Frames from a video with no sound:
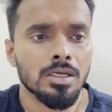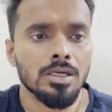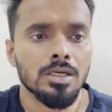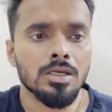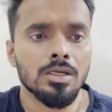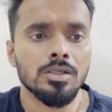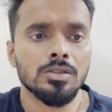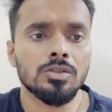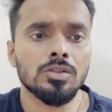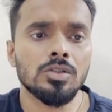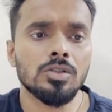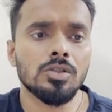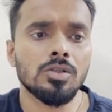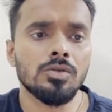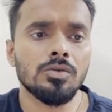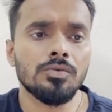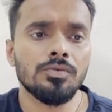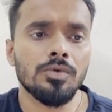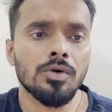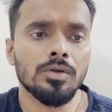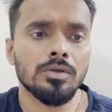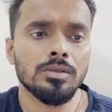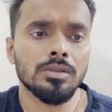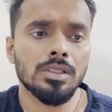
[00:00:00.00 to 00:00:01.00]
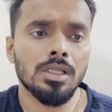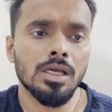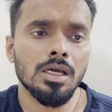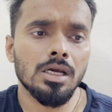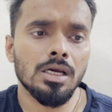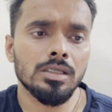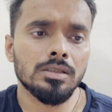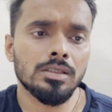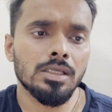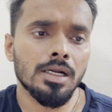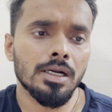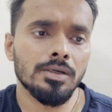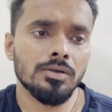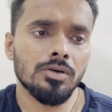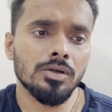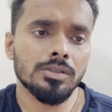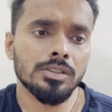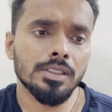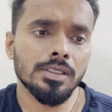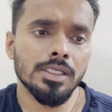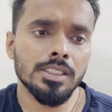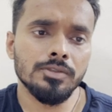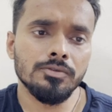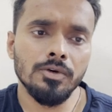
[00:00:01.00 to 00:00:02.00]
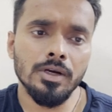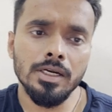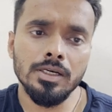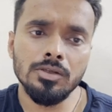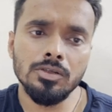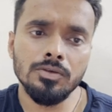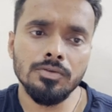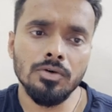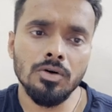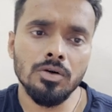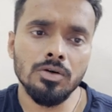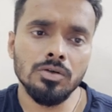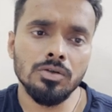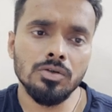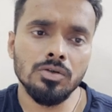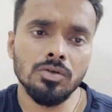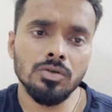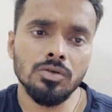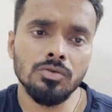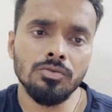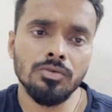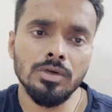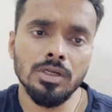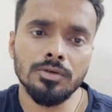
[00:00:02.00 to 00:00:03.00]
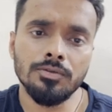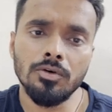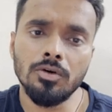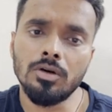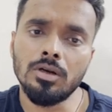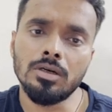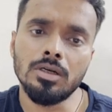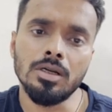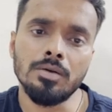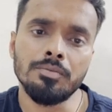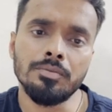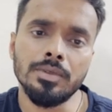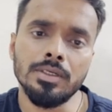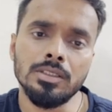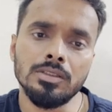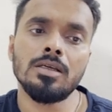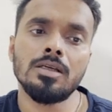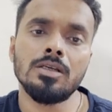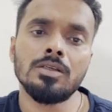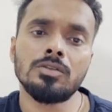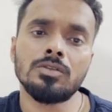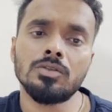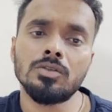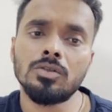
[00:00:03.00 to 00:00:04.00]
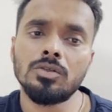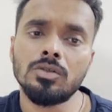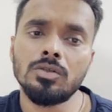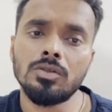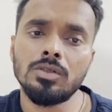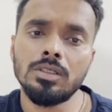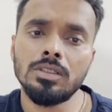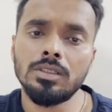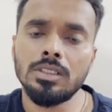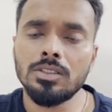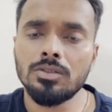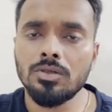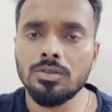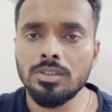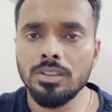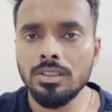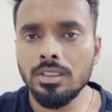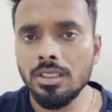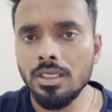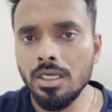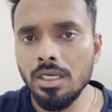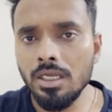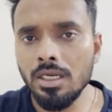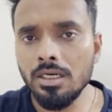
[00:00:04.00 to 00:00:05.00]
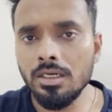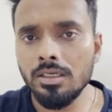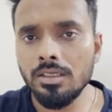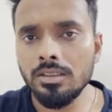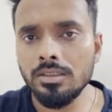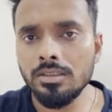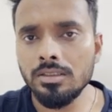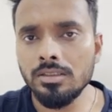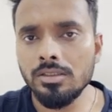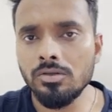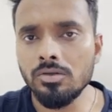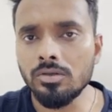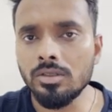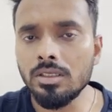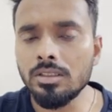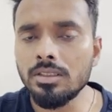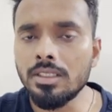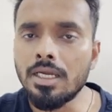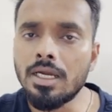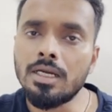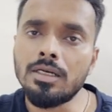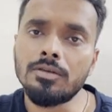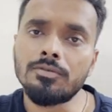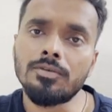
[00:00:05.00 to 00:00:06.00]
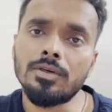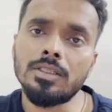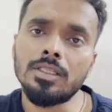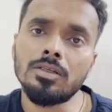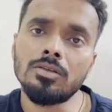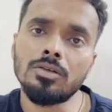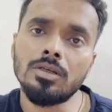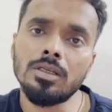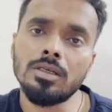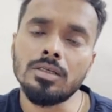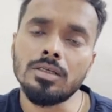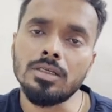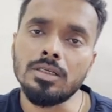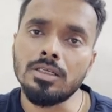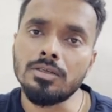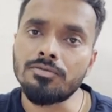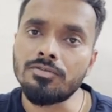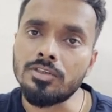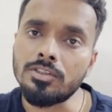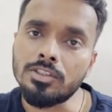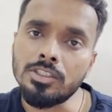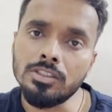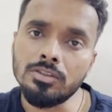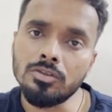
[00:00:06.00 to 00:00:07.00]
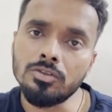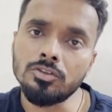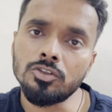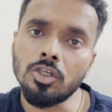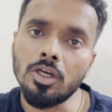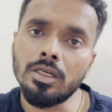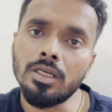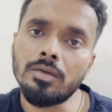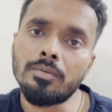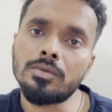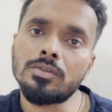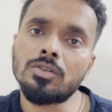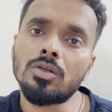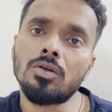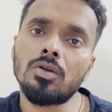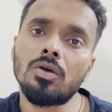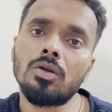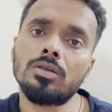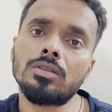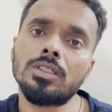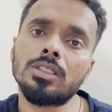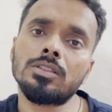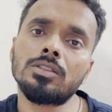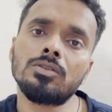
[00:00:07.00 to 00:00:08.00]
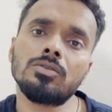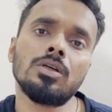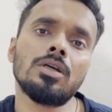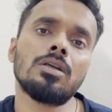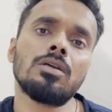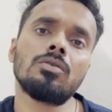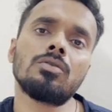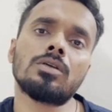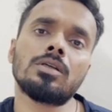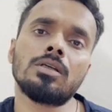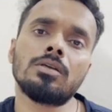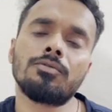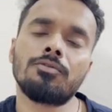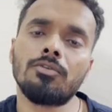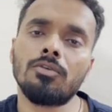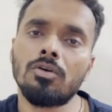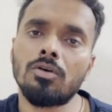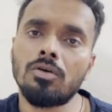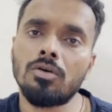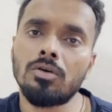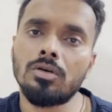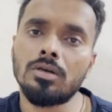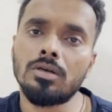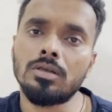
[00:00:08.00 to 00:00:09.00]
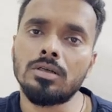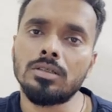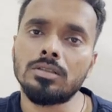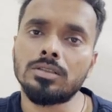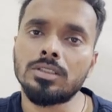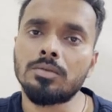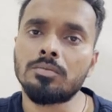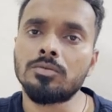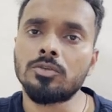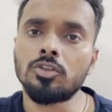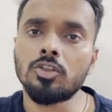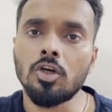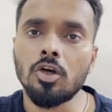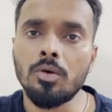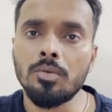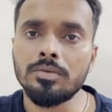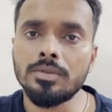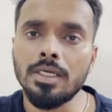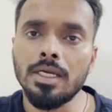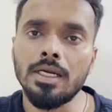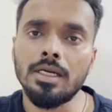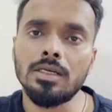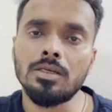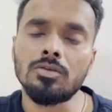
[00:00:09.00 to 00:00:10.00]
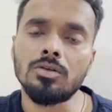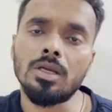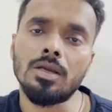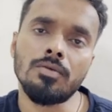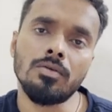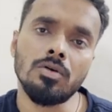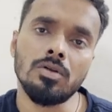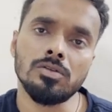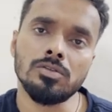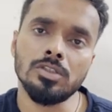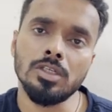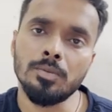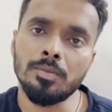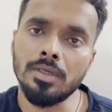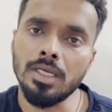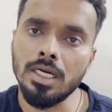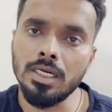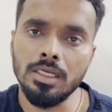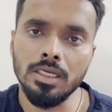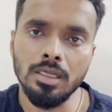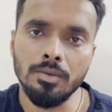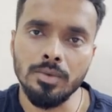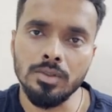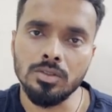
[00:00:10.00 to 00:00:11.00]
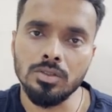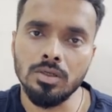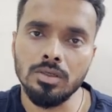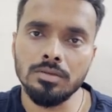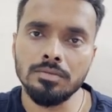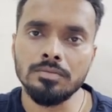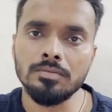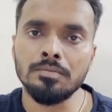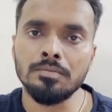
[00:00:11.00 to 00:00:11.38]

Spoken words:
So the third question is, why do you want to work for our companies. So in this question they are looking at whether you are really wishing to join Amazon, or just you are looking for some jobs and you have also applied in Amazon.